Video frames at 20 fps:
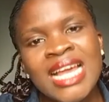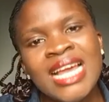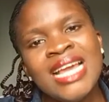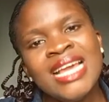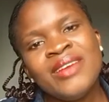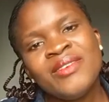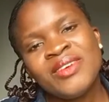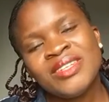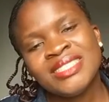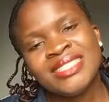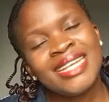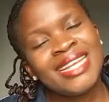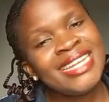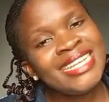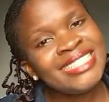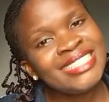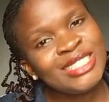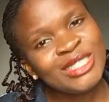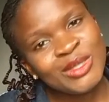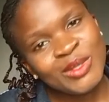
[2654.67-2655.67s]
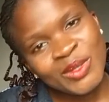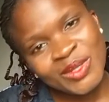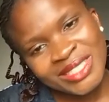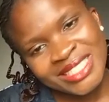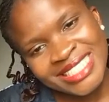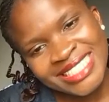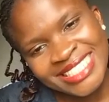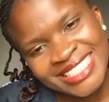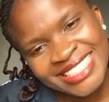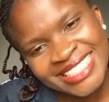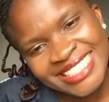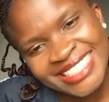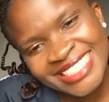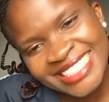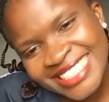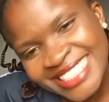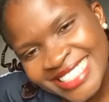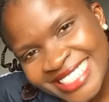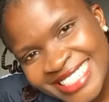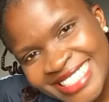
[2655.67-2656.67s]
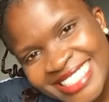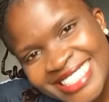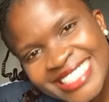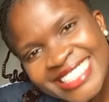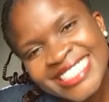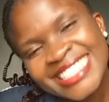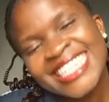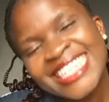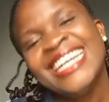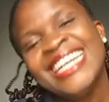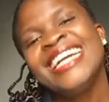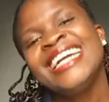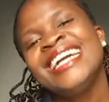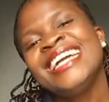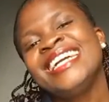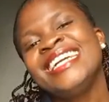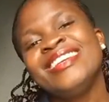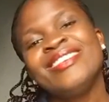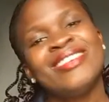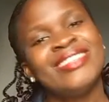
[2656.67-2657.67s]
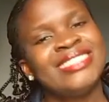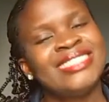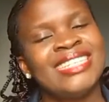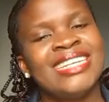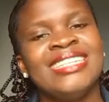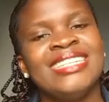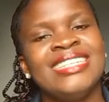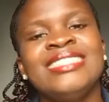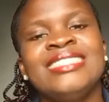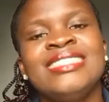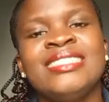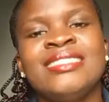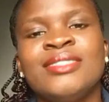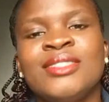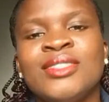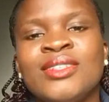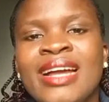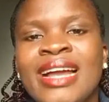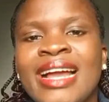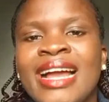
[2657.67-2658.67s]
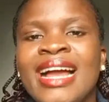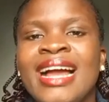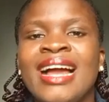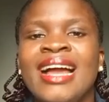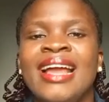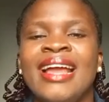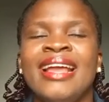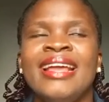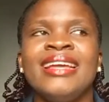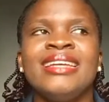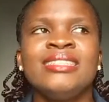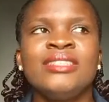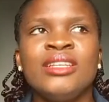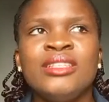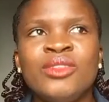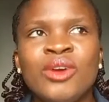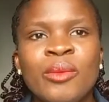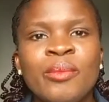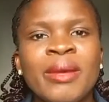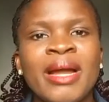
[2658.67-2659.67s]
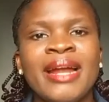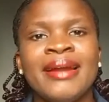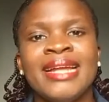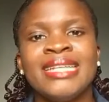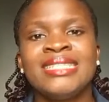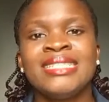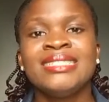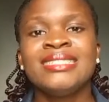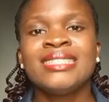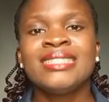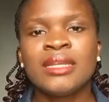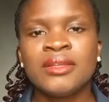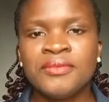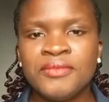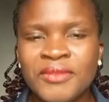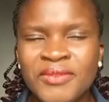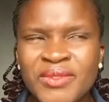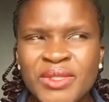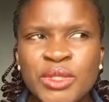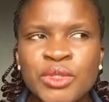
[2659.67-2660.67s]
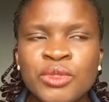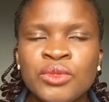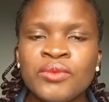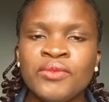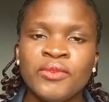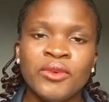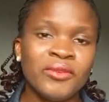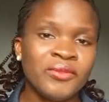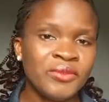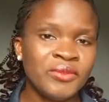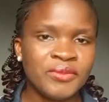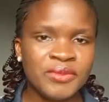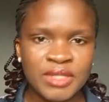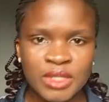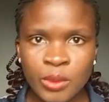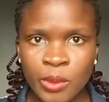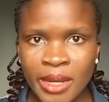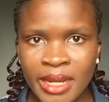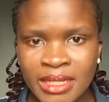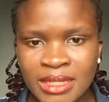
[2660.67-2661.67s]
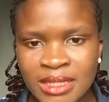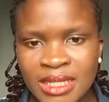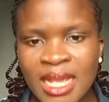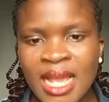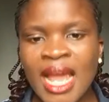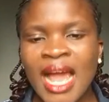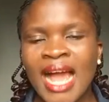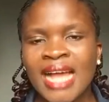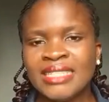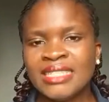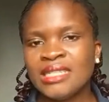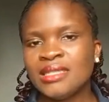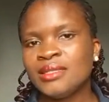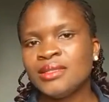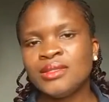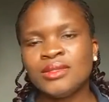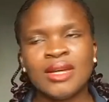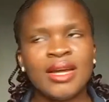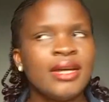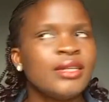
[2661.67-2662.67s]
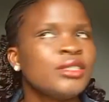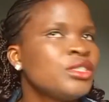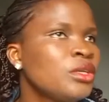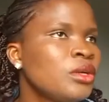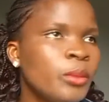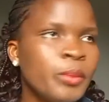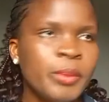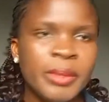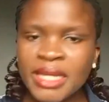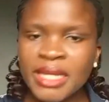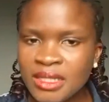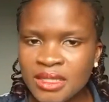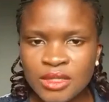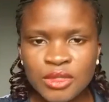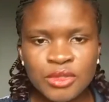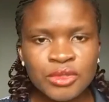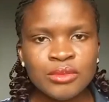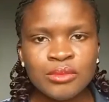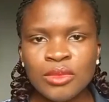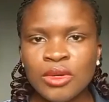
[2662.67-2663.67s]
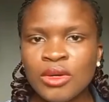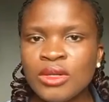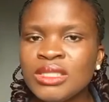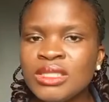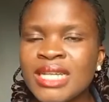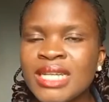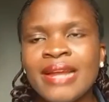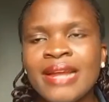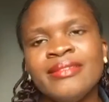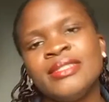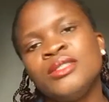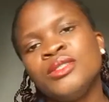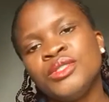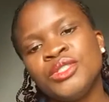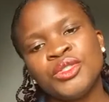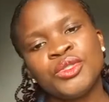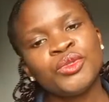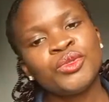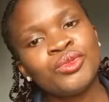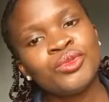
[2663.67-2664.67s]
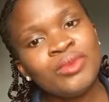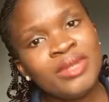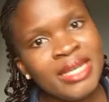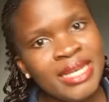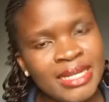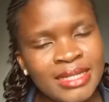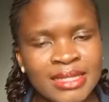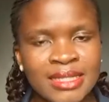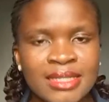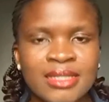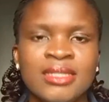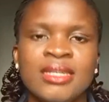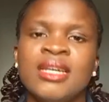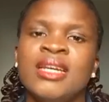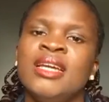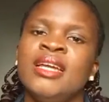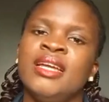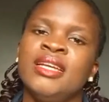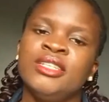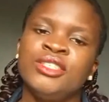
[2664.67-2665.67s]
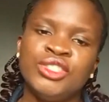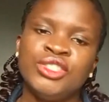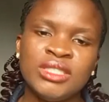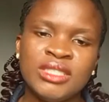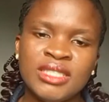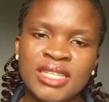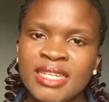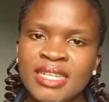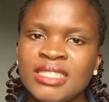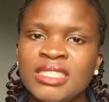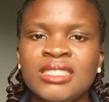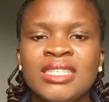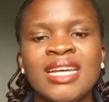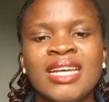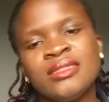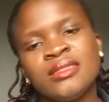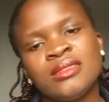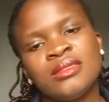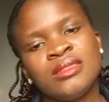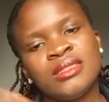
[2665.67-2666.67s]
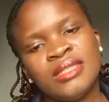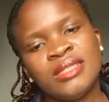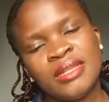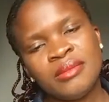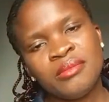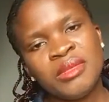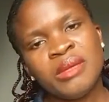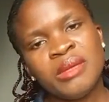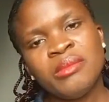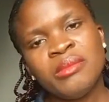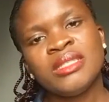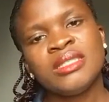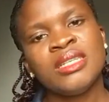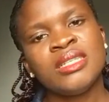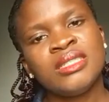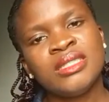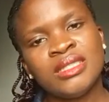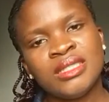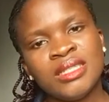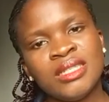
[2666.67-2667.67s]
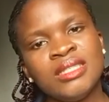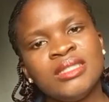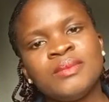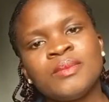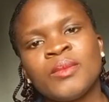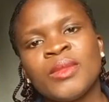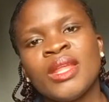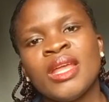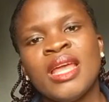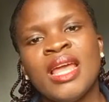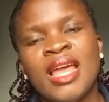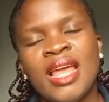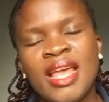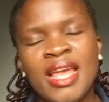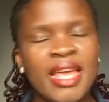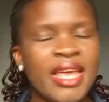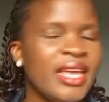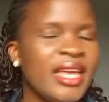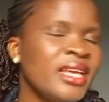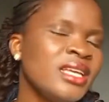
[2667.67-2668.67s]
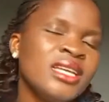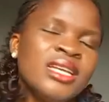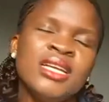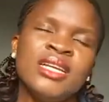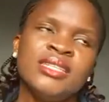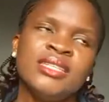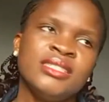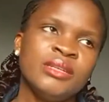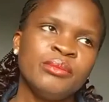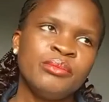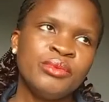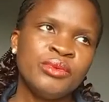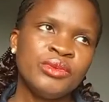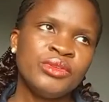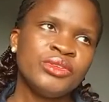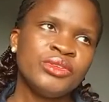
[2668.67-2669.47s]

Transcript: It was challenging, you know. It was challenging. So I ended up writing 350 to 450 words. I sent it to her. She complained it's too much. I reduced it to 280. She said she now sent me a message saying, eh, the book